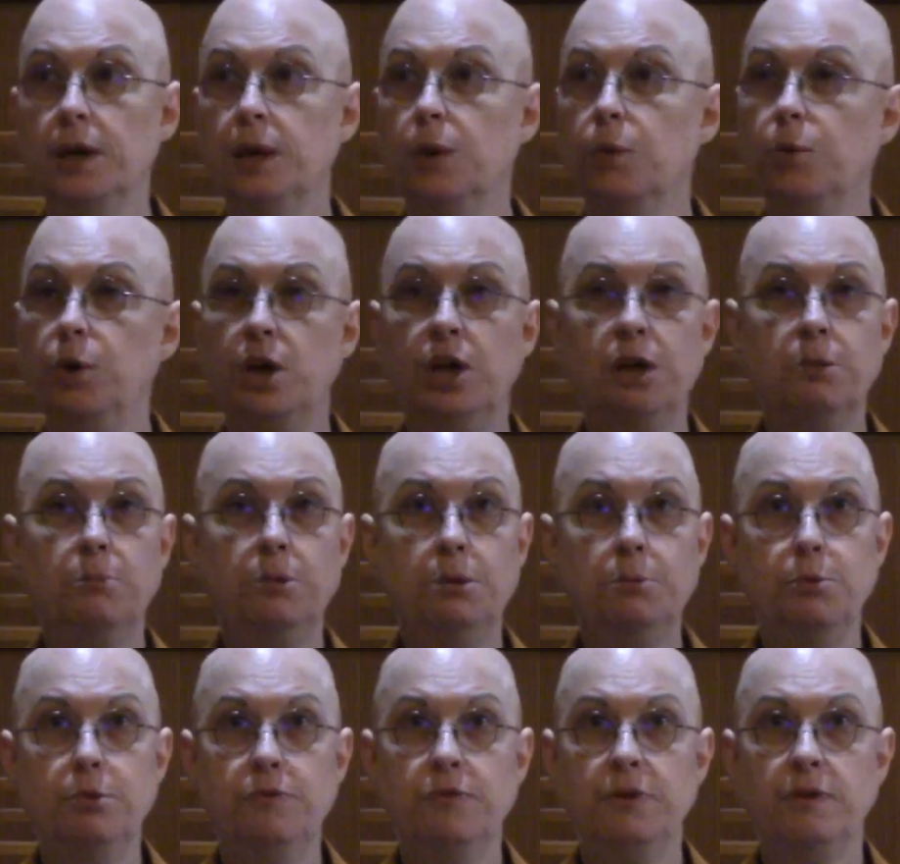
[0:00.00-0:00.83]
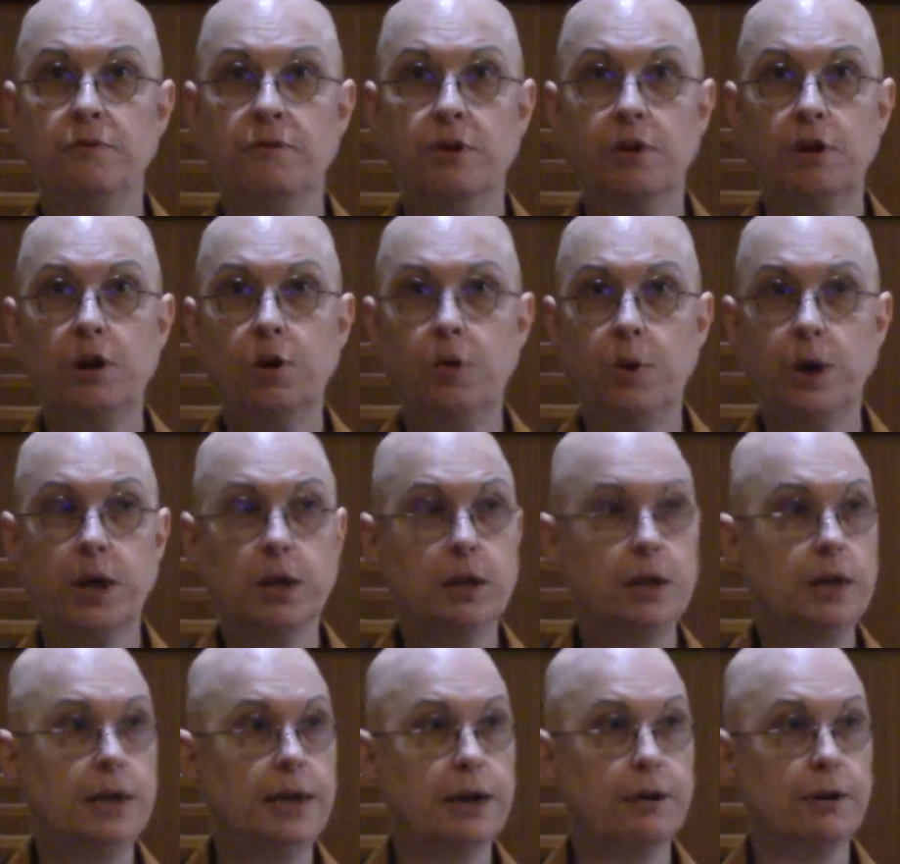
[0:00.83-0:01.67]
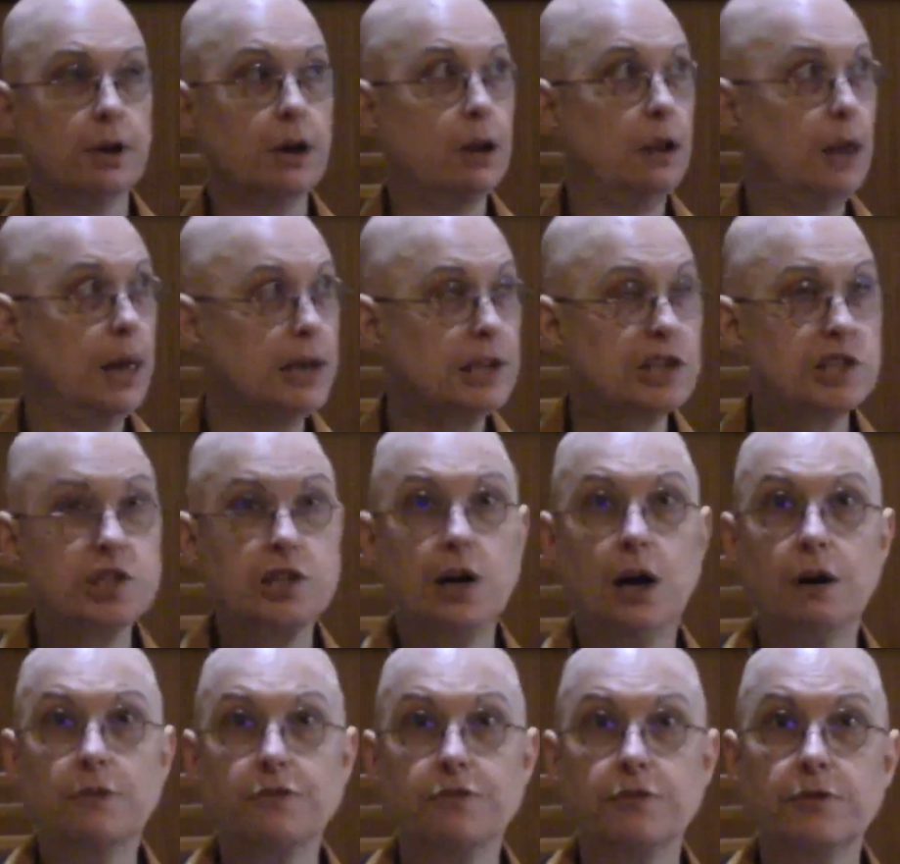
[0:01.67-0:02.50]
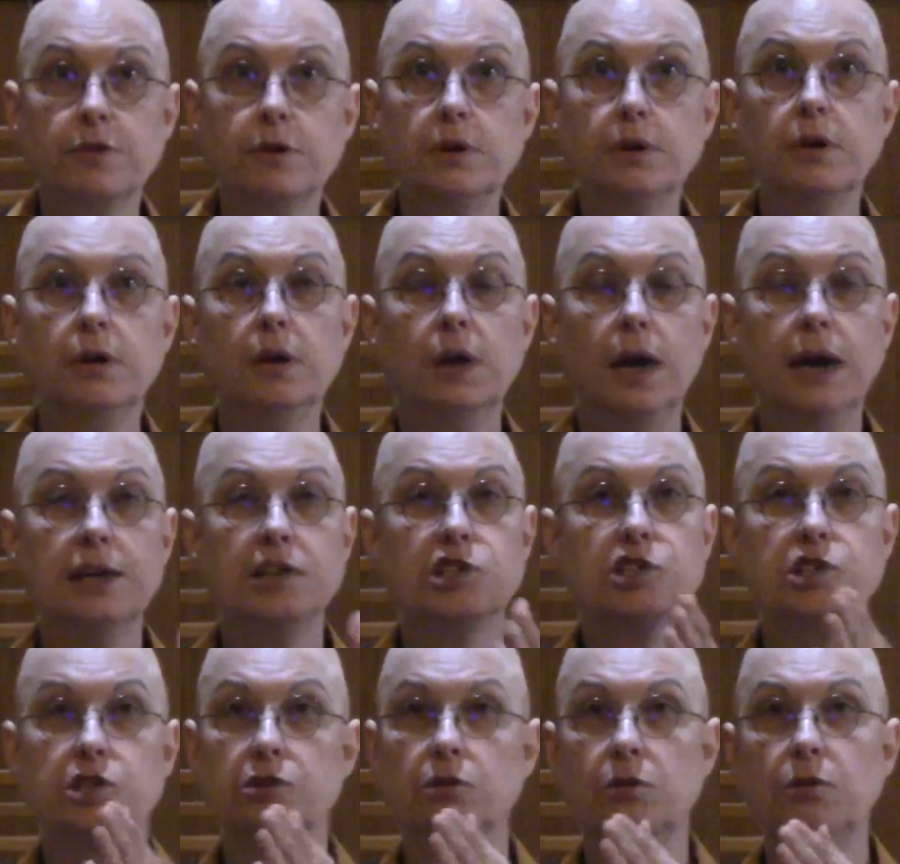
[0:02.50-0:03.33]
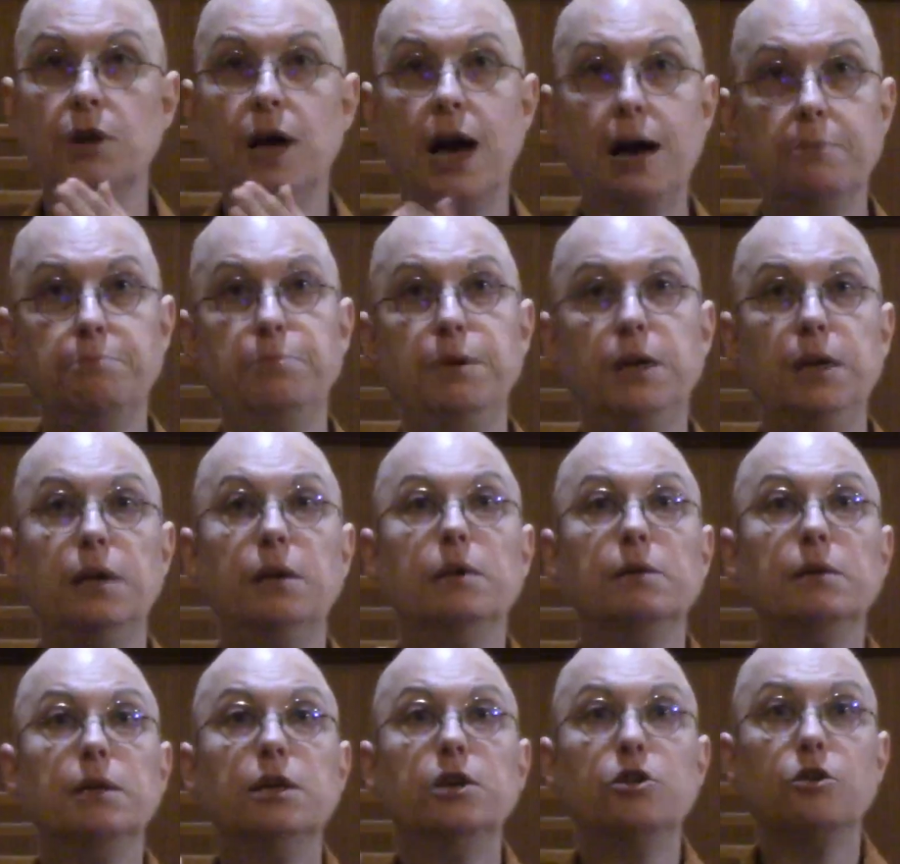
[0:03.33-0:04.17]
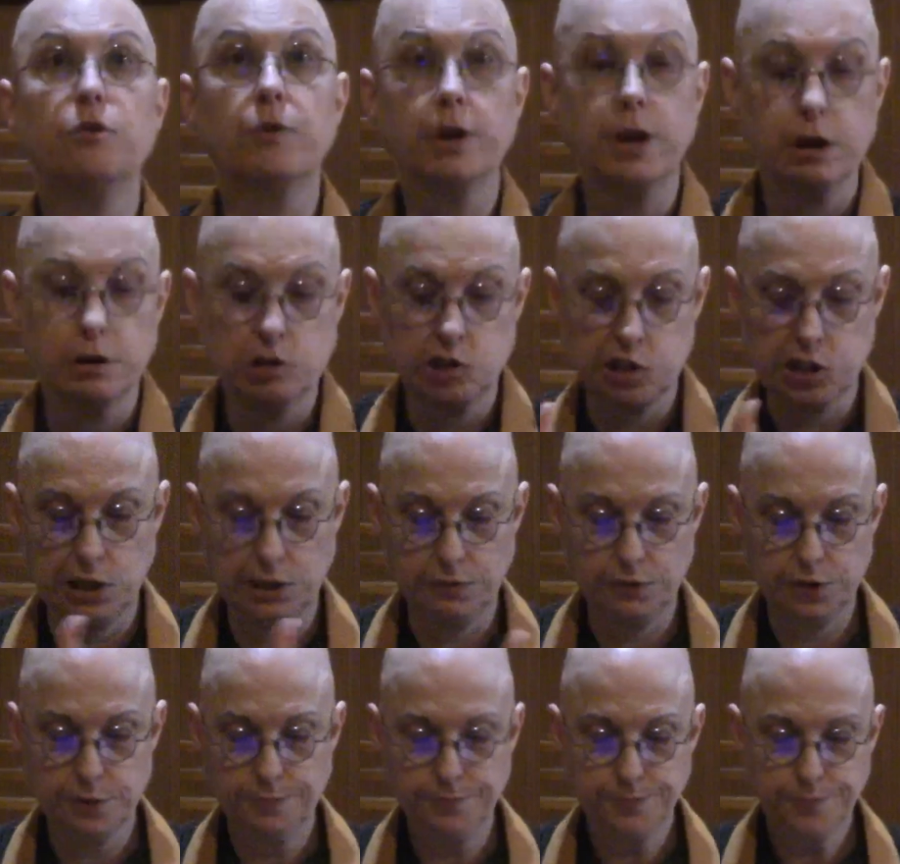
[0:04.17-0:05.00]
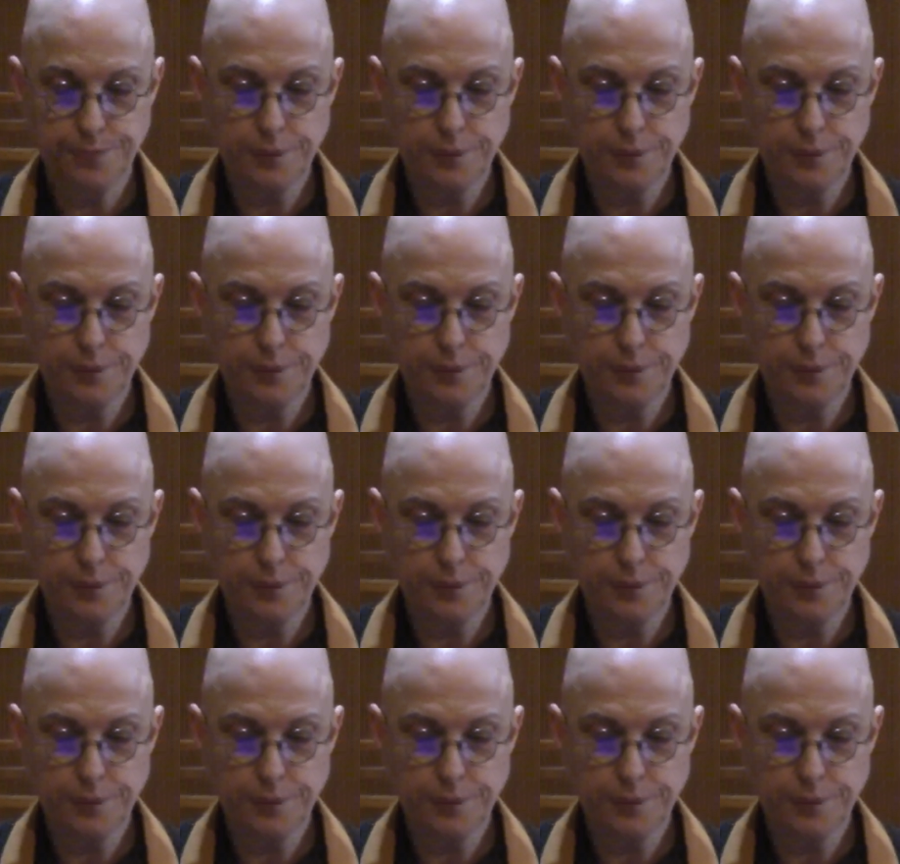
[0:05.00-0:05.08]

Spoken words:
We can be moving very quickly, carrying a lot of stuff, and still not be hindering ourselves.